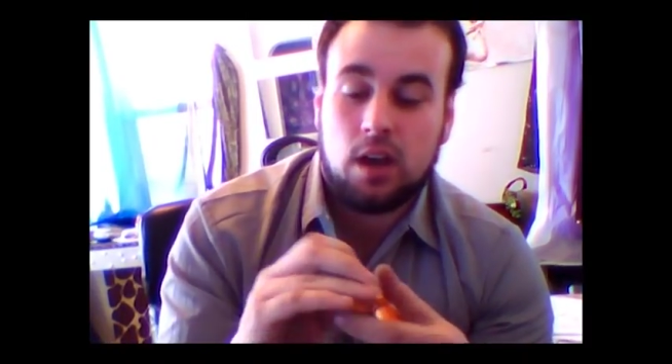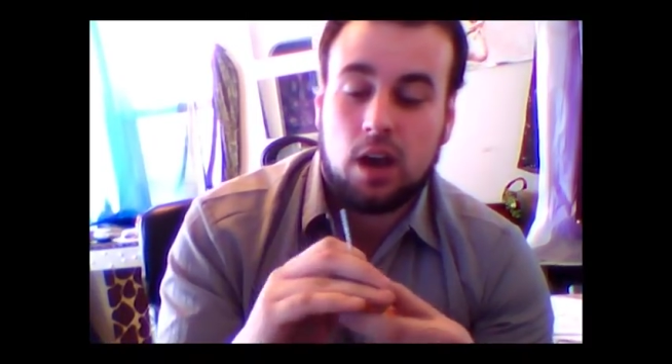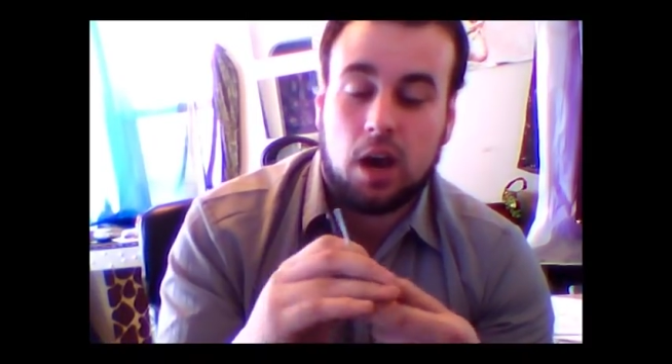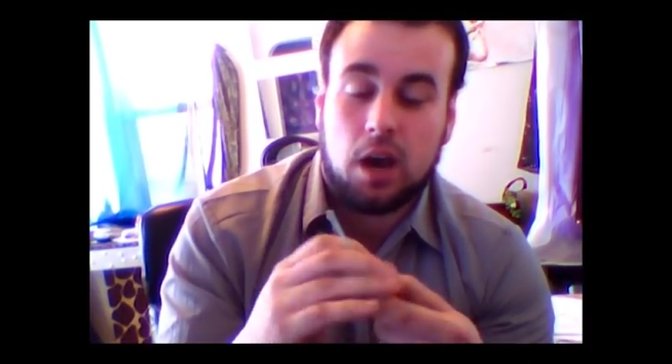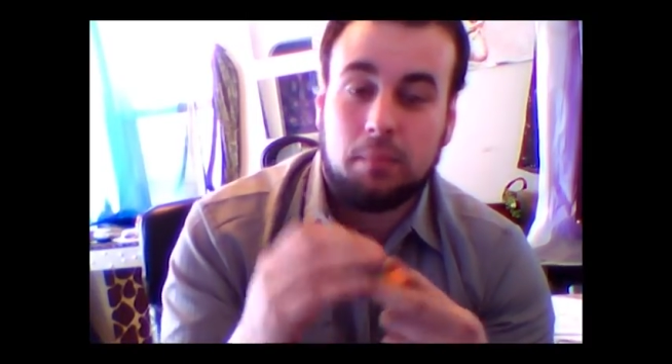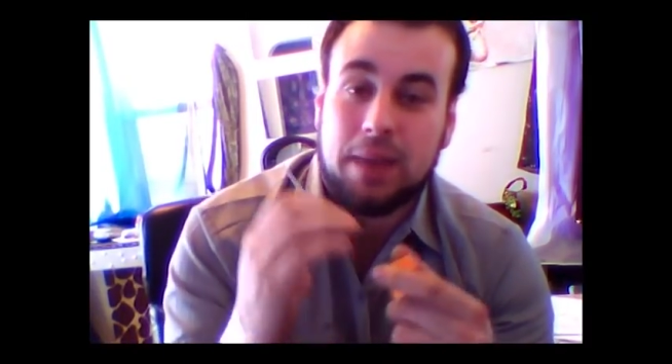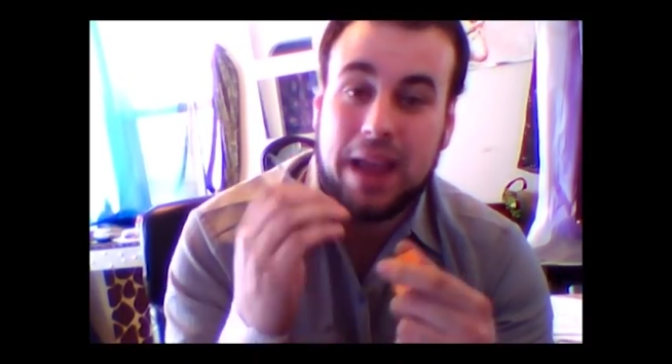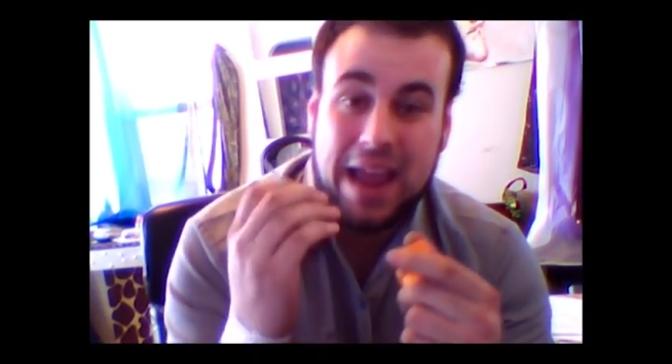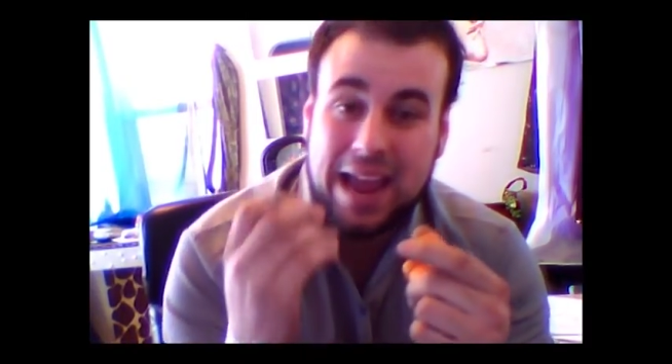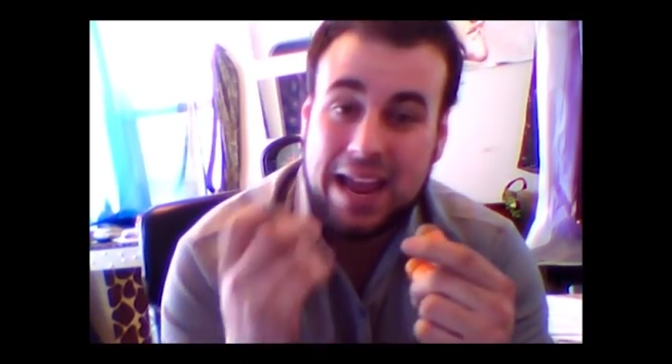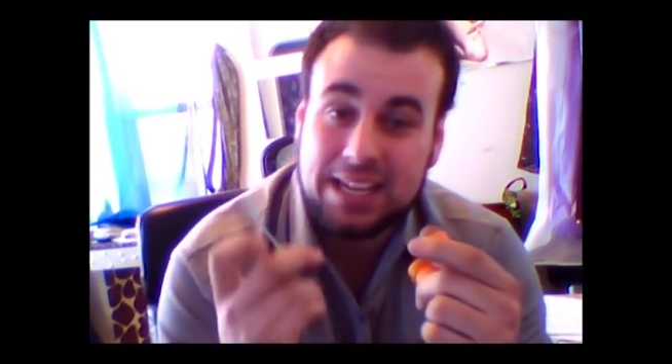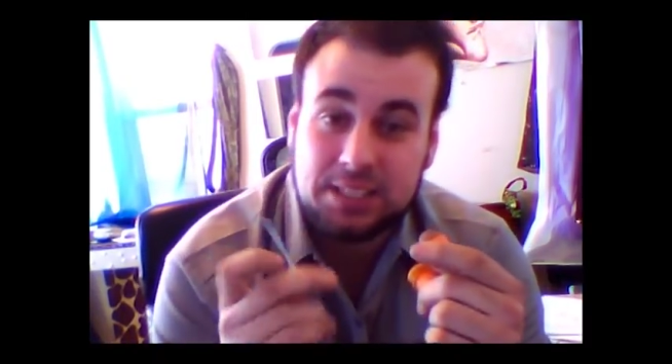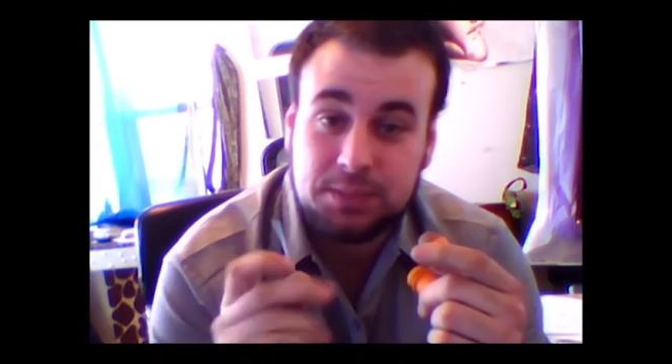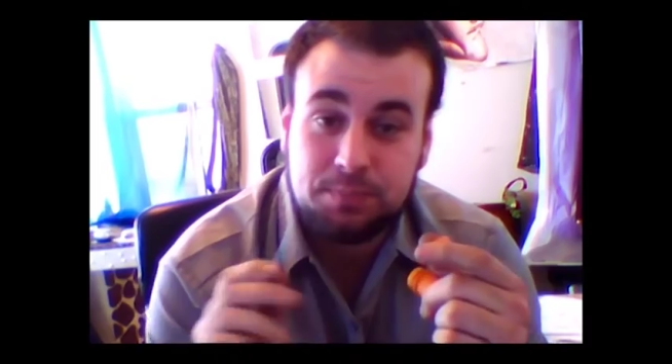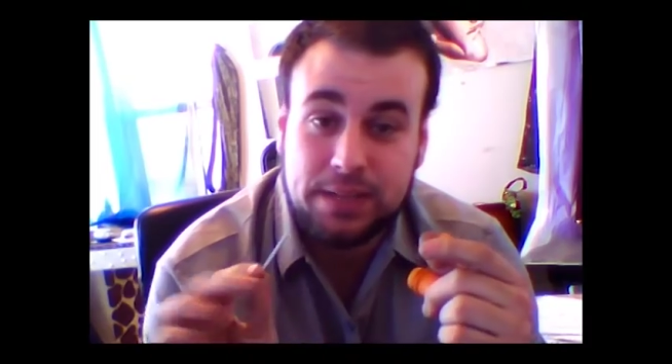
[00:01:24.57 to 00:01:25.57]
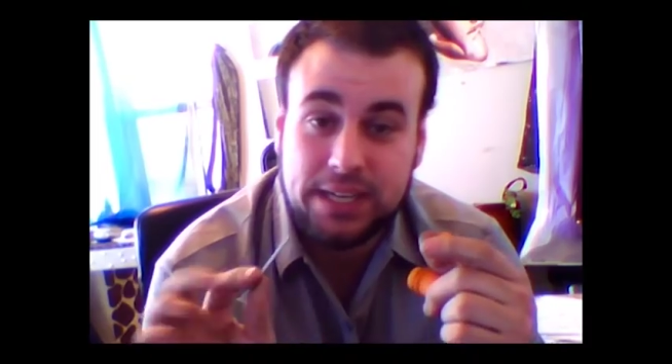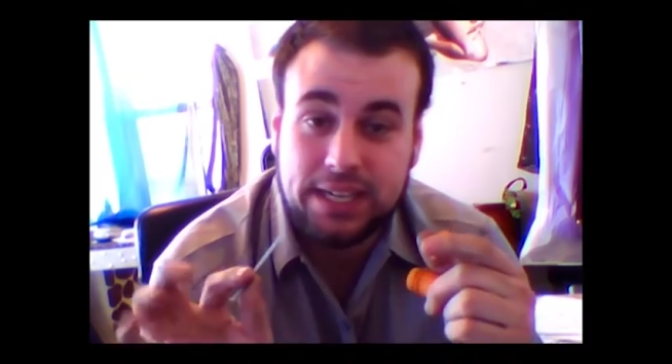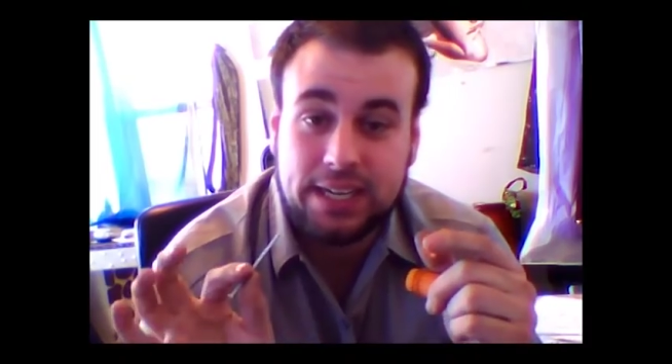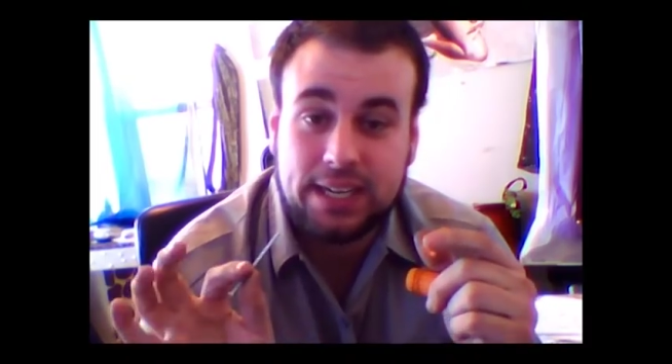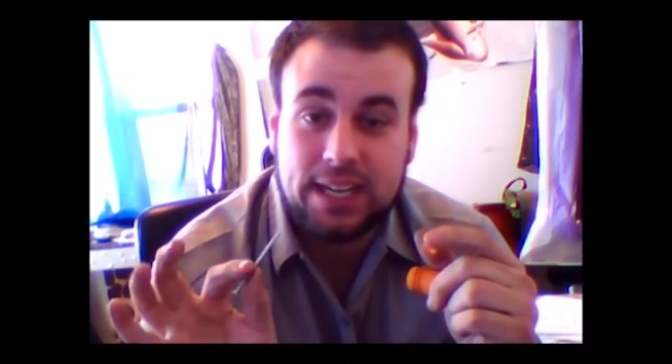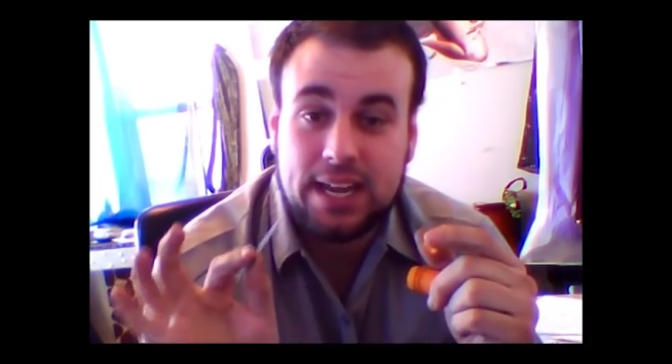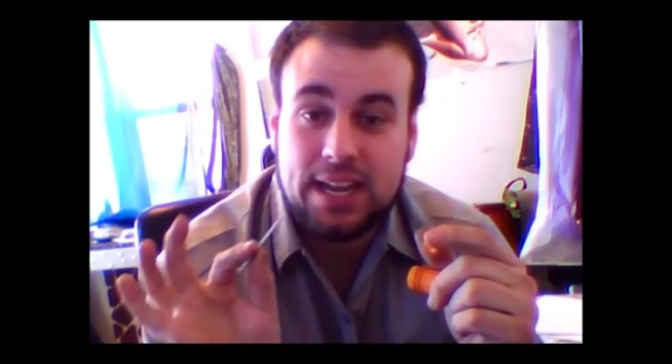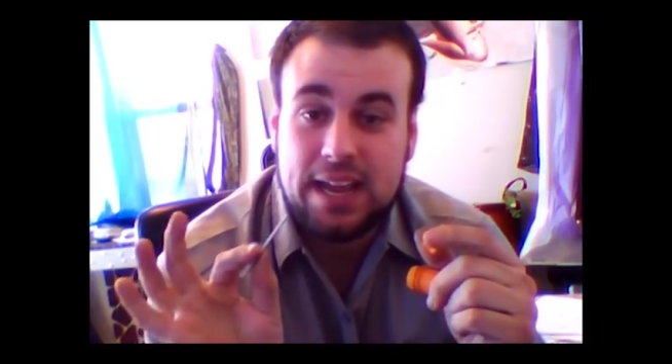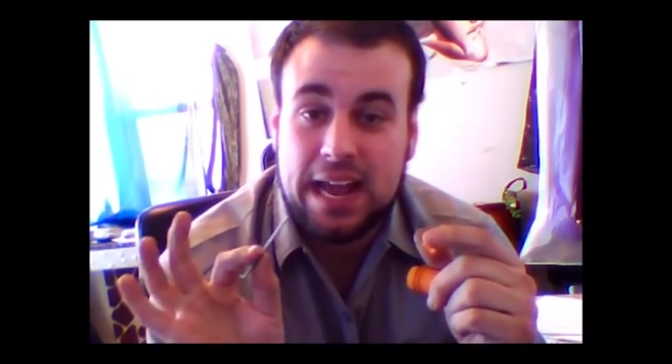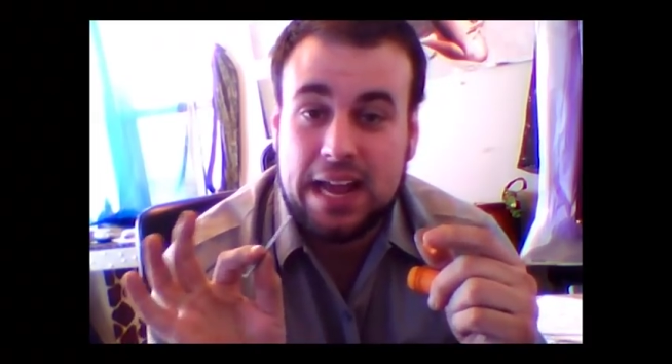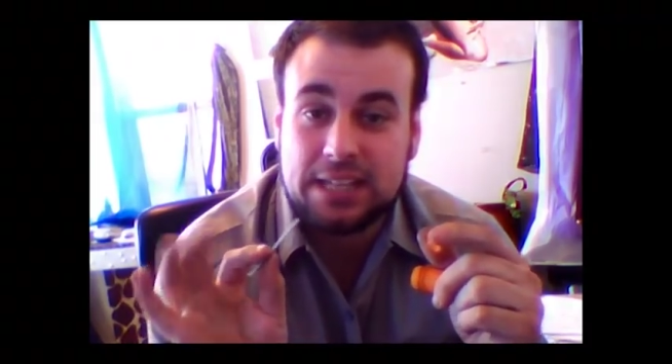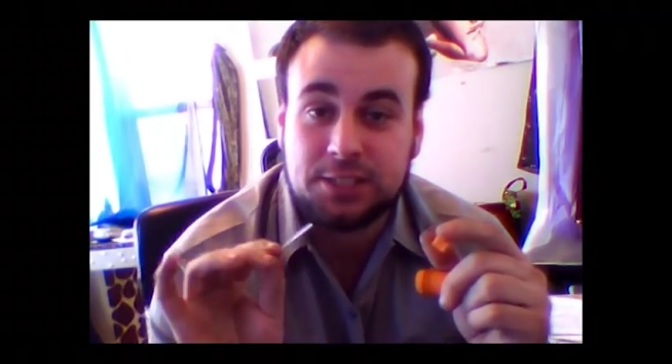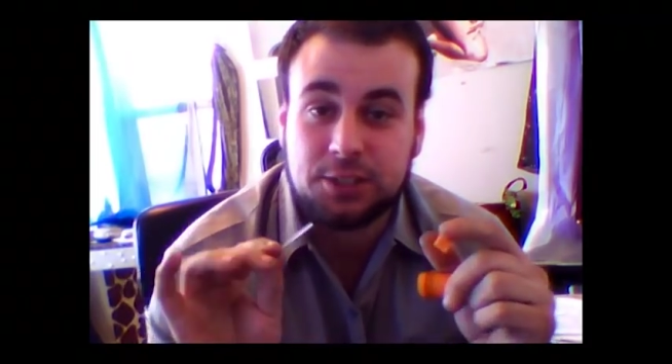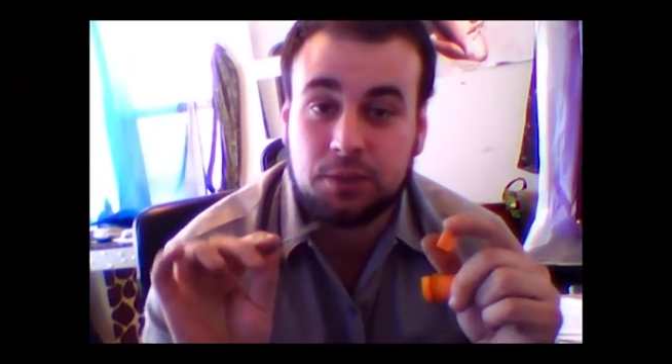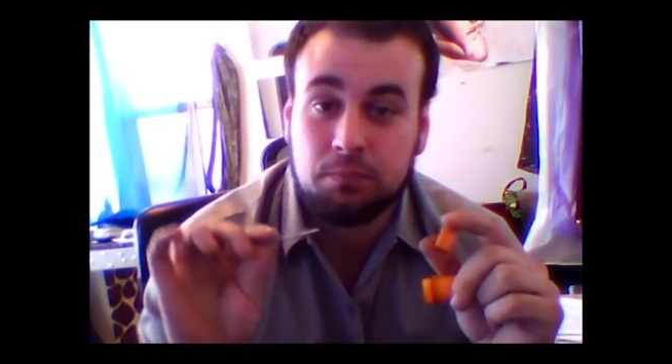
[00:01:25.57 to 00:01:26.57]
um, as big
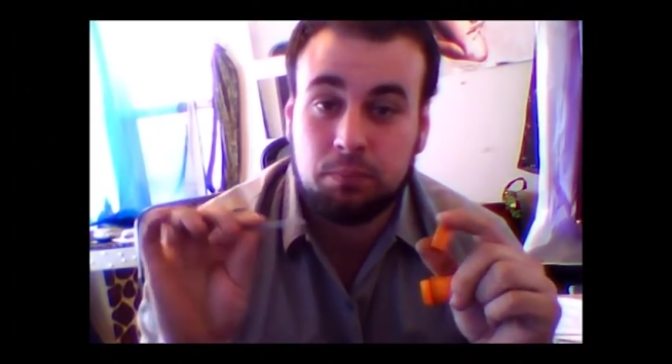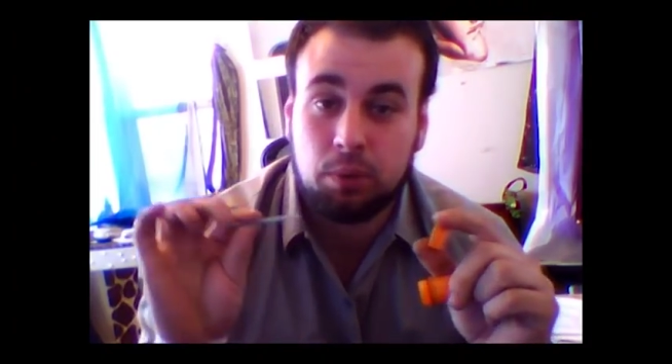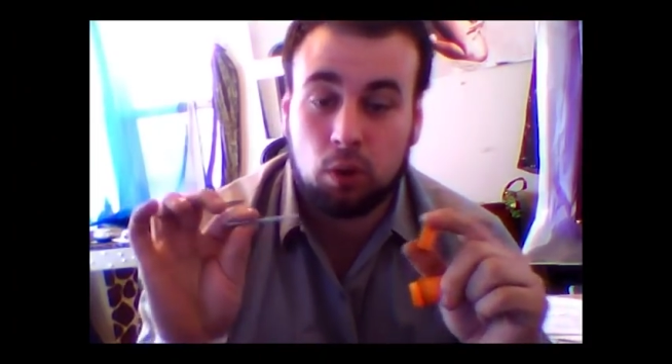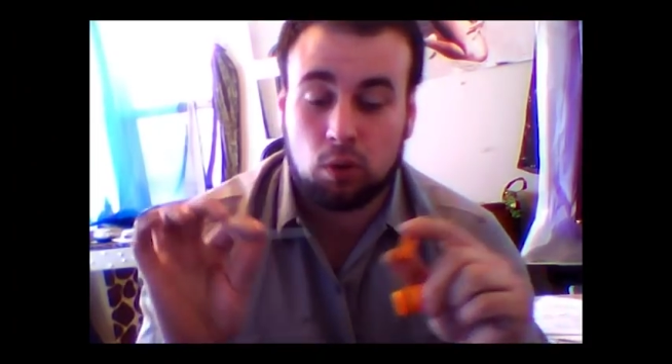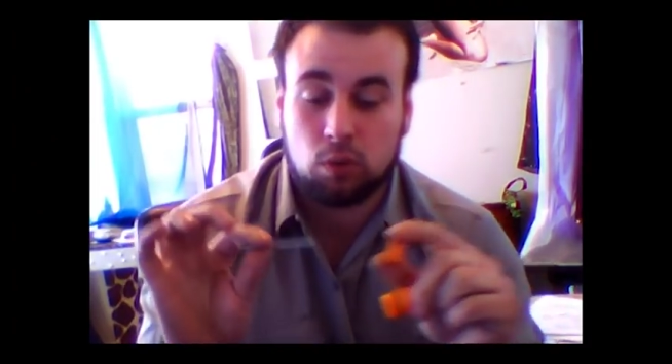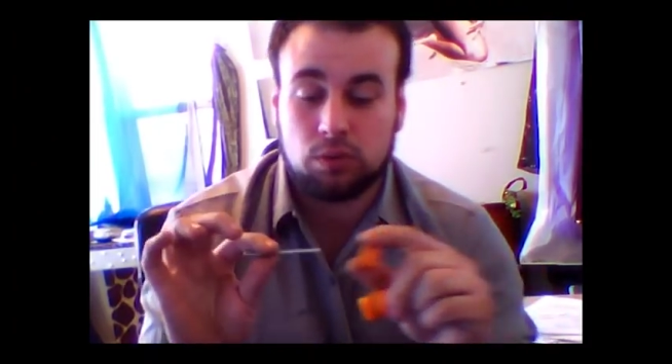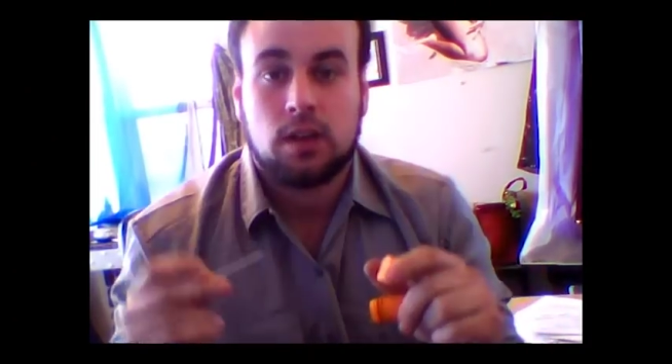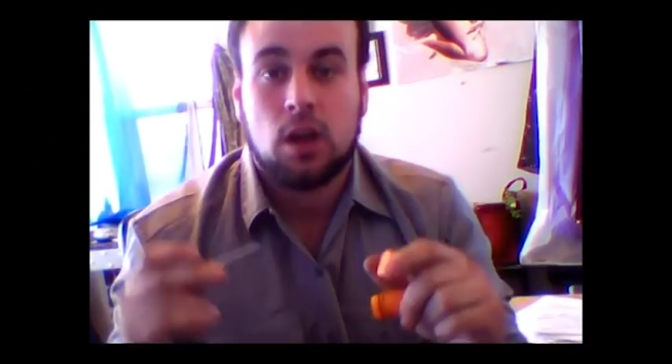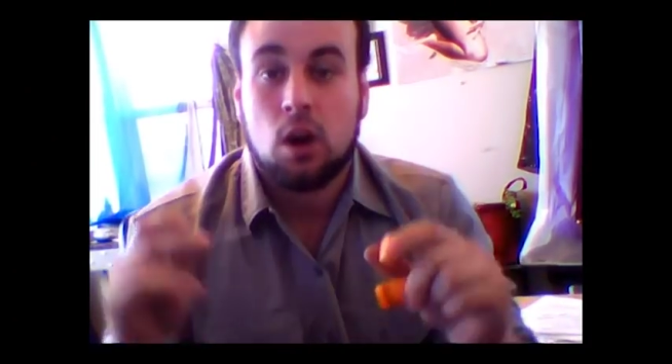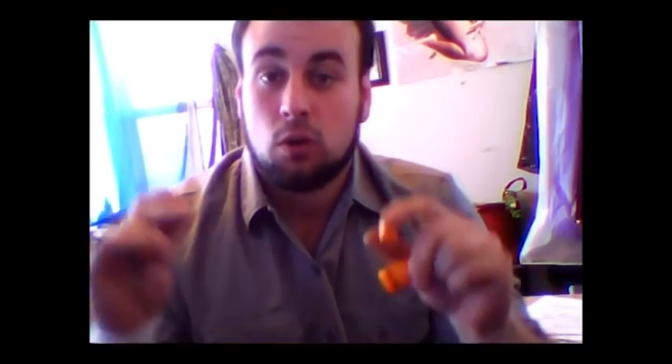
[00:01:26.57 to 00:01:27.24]
as your bolt,